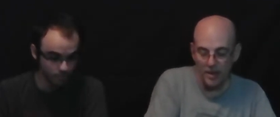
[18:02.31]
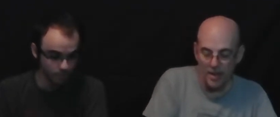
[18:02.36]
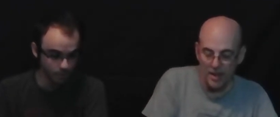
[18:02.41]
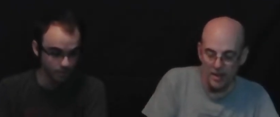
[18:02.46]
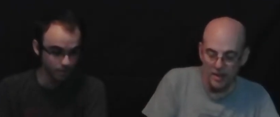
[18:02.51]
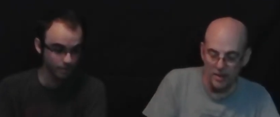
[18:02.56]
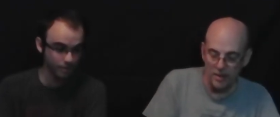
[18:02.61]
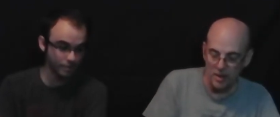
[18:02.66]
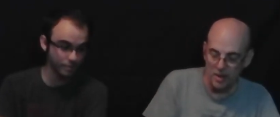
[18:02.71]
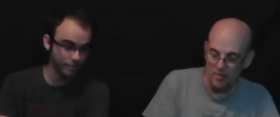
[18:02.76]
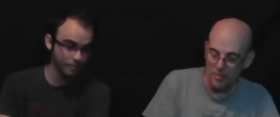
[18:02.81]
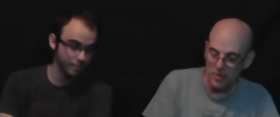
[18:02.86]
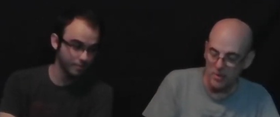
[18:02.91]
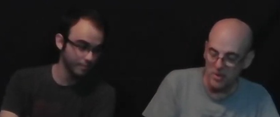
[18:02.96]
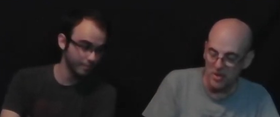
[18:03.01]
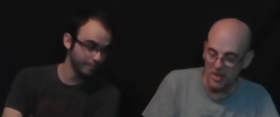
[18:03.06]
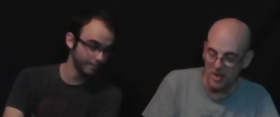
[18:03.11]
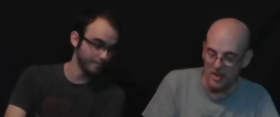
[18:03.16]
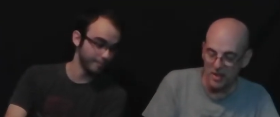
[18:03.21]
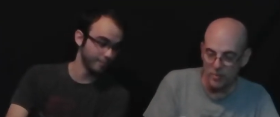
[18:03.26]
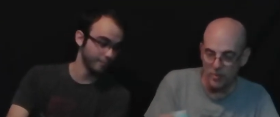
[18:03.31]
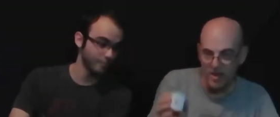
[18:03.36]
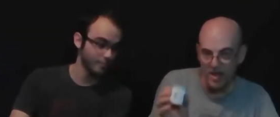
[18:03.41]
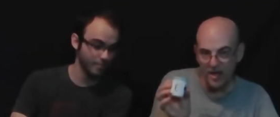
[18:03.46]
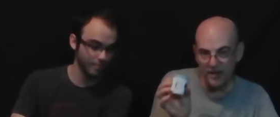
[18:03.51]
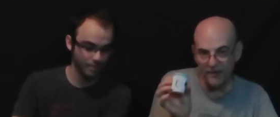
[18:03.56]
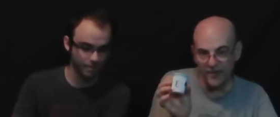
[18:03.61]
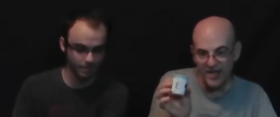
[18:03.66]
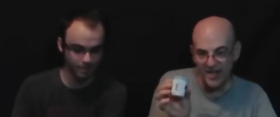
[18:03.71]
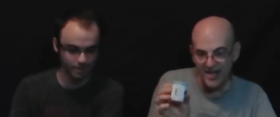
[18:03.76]
Speaker 1: right. Okay. Number 6, we
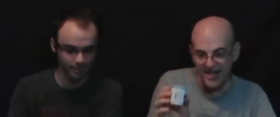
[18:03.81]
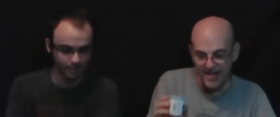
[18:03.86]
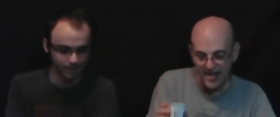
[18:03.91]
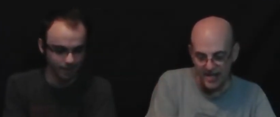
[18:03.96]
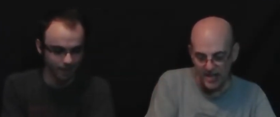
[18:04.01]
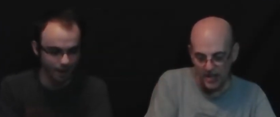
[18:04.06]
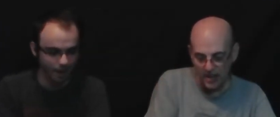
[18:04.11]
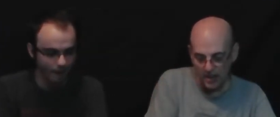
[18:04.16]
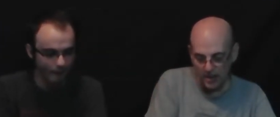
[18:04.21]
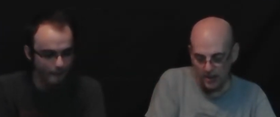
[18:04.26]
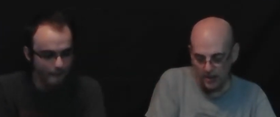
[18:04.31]
have E.